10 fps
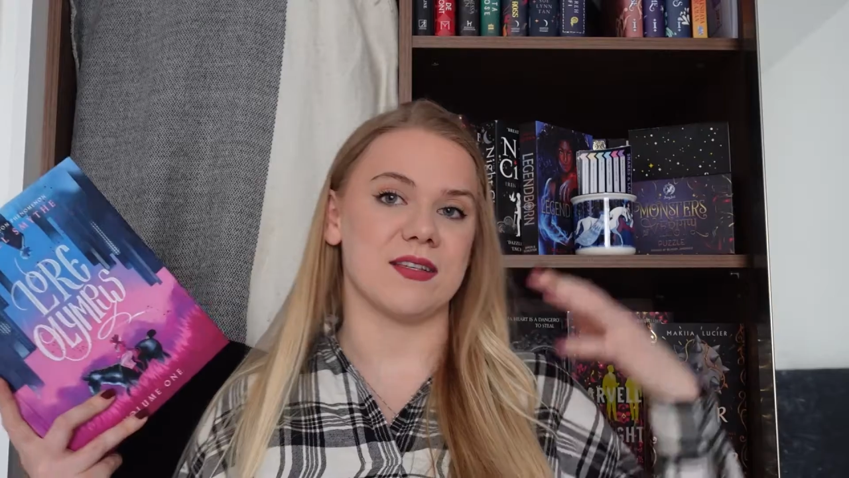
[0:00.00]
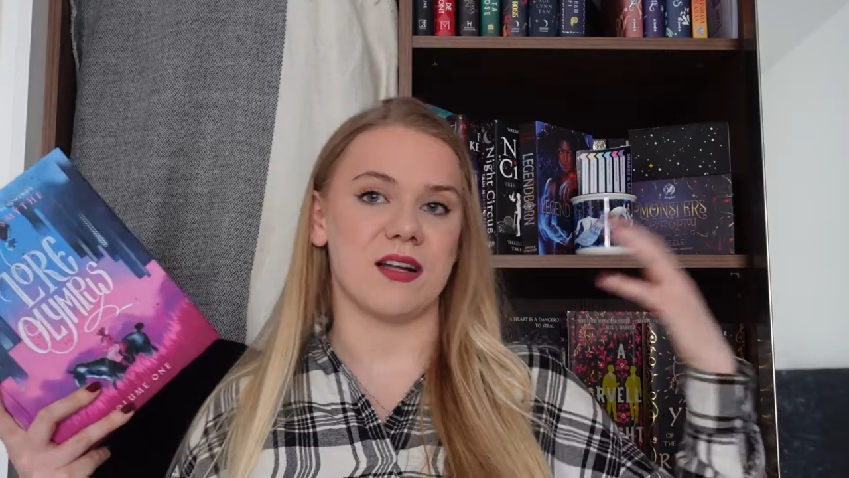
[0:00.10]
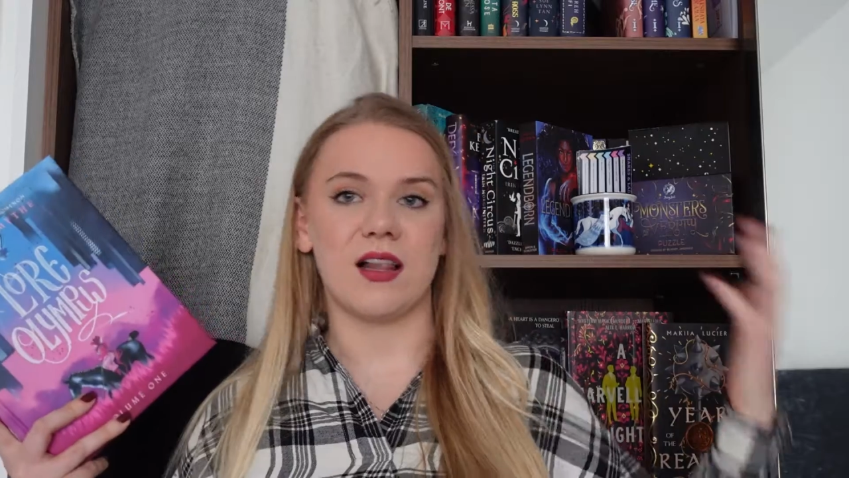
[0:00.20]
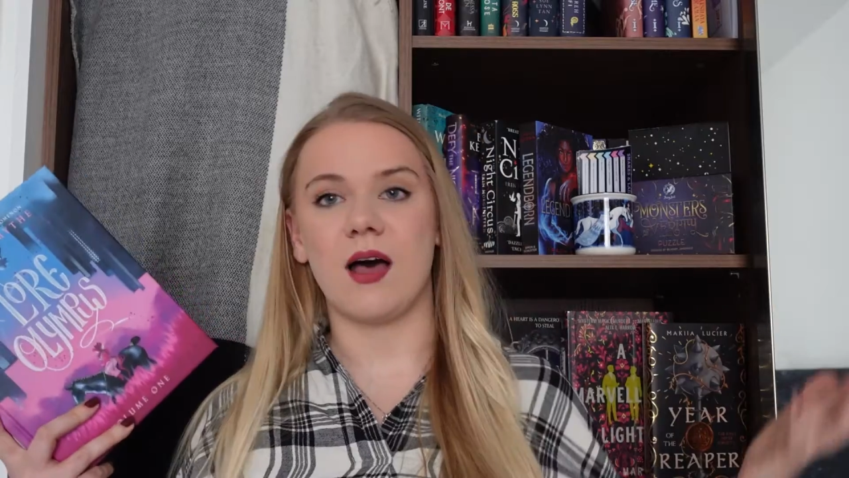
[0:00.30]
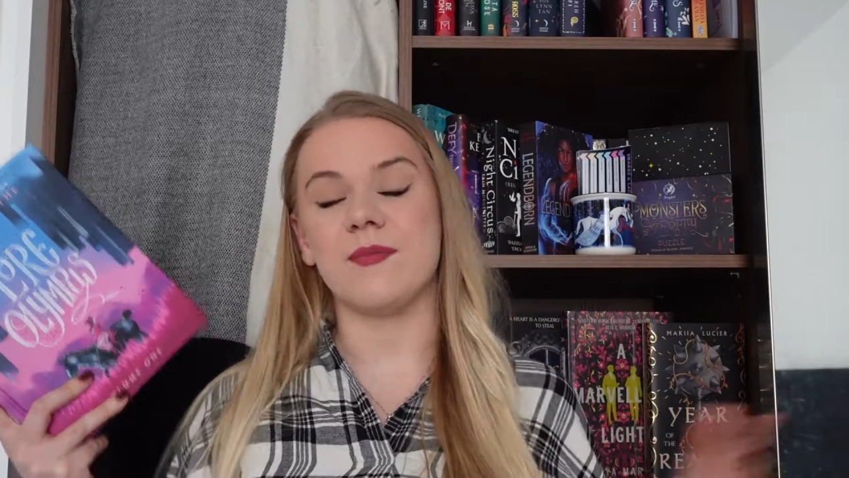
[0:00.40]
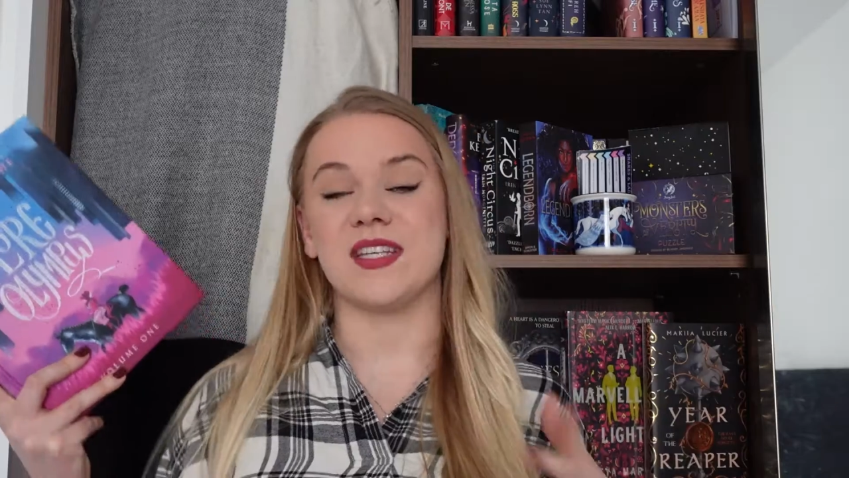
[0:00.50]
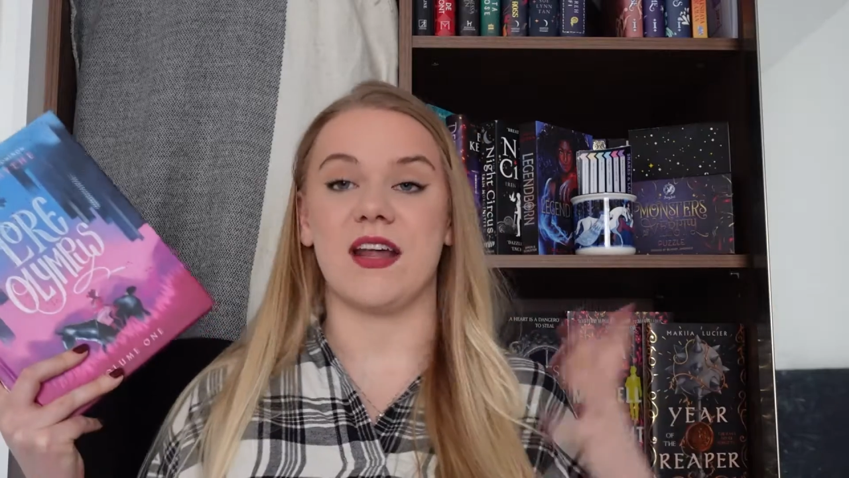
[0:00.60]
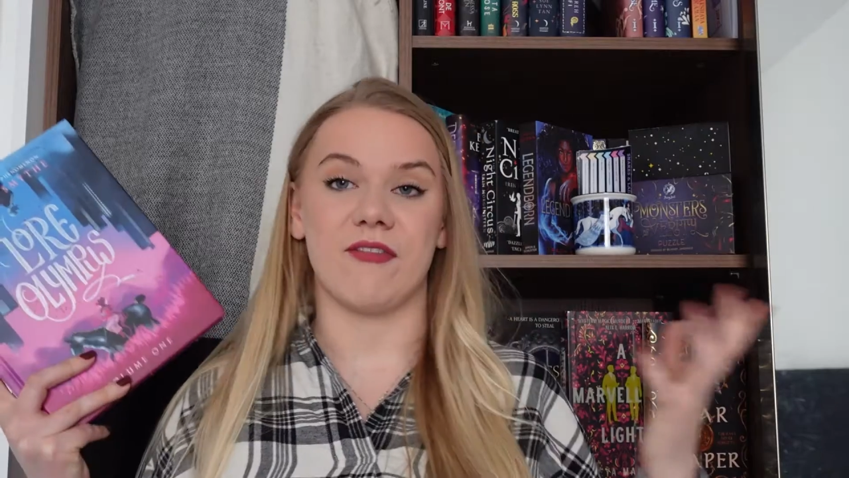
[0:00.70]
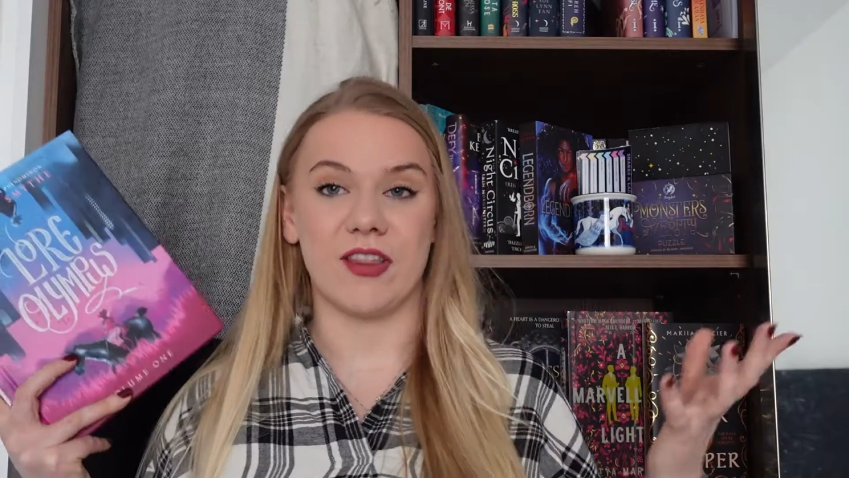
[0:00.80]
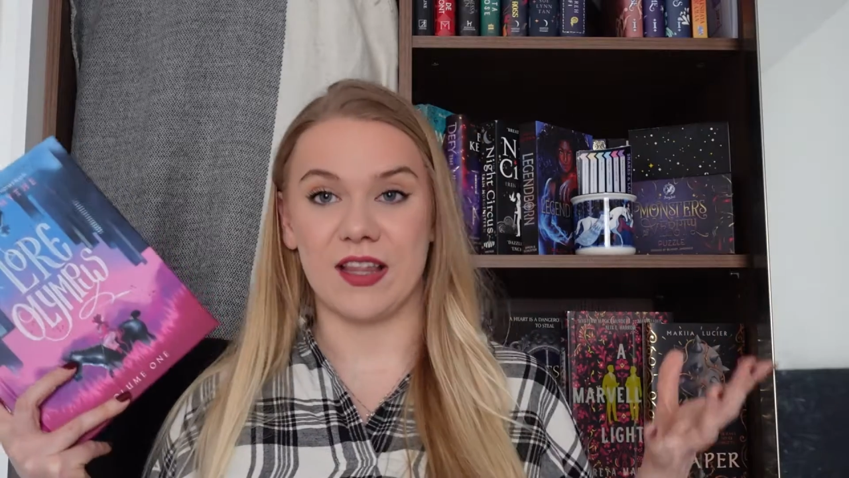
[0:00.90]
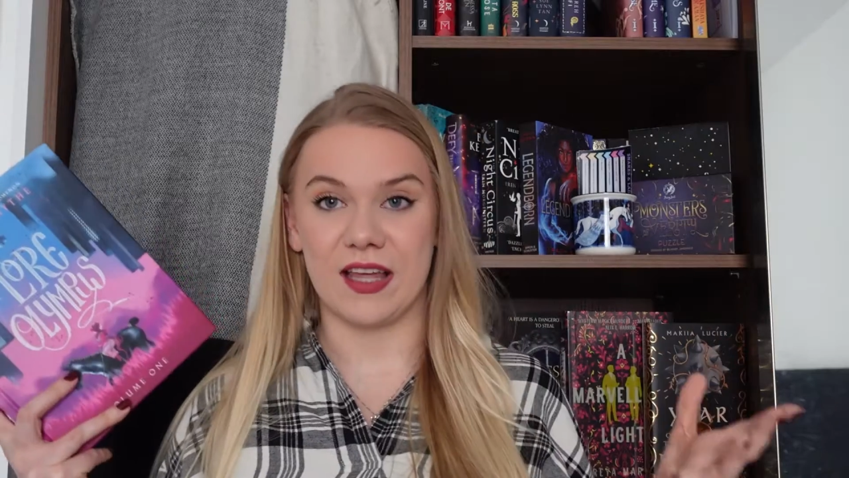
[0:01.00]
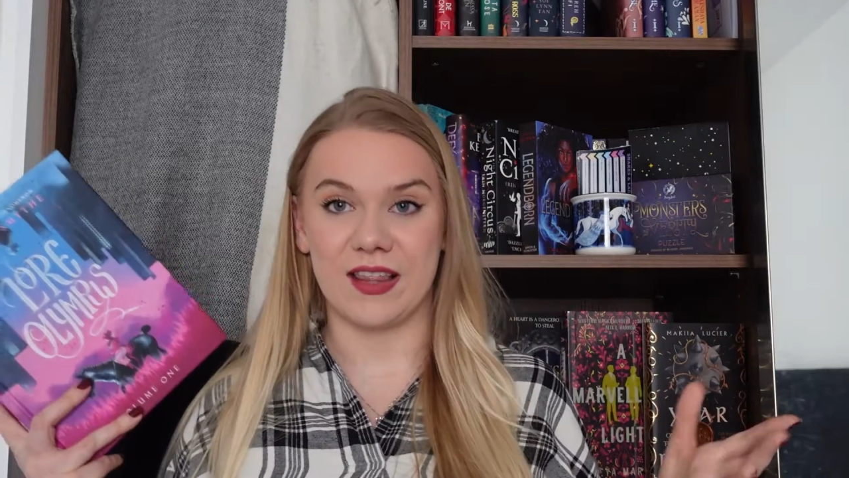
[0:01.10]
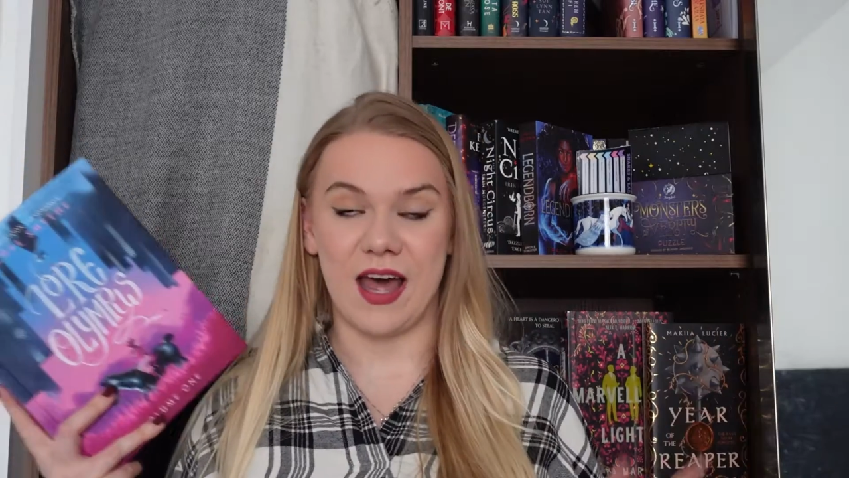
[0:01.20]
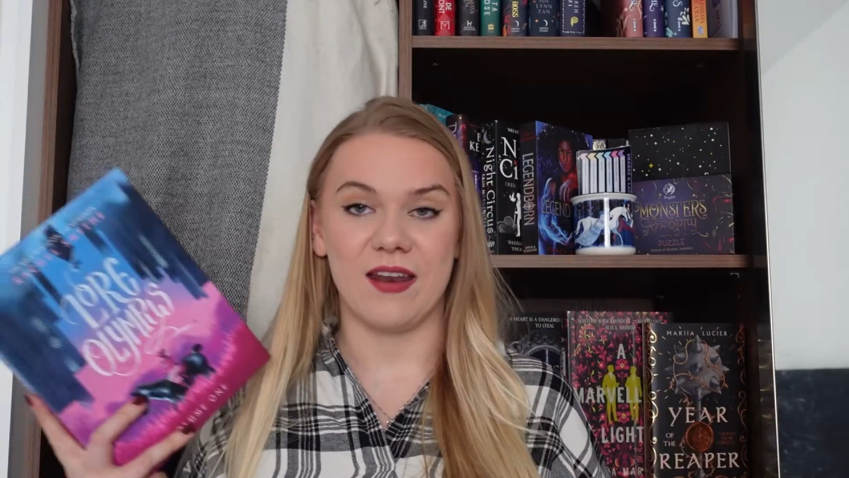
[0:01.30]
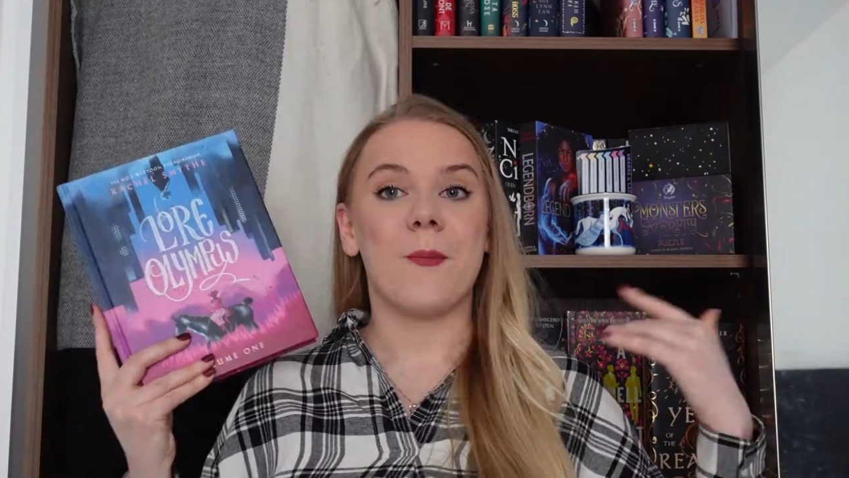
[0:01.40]
and clubs and everything
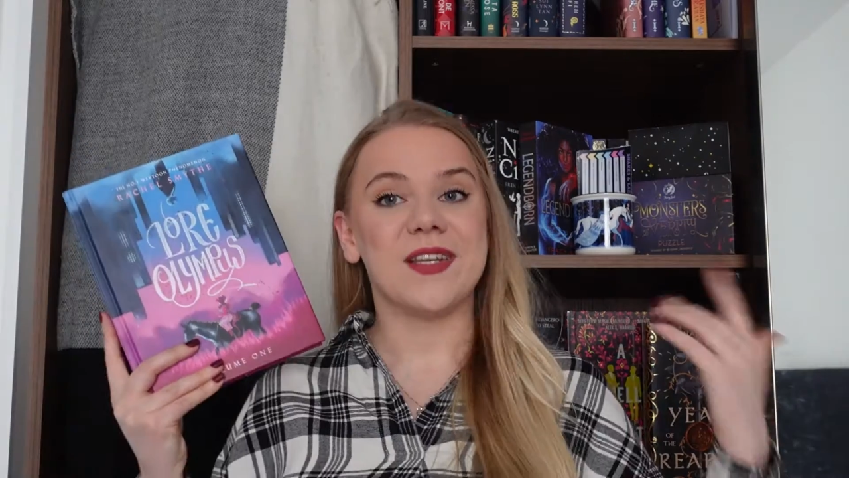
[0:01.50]
like that.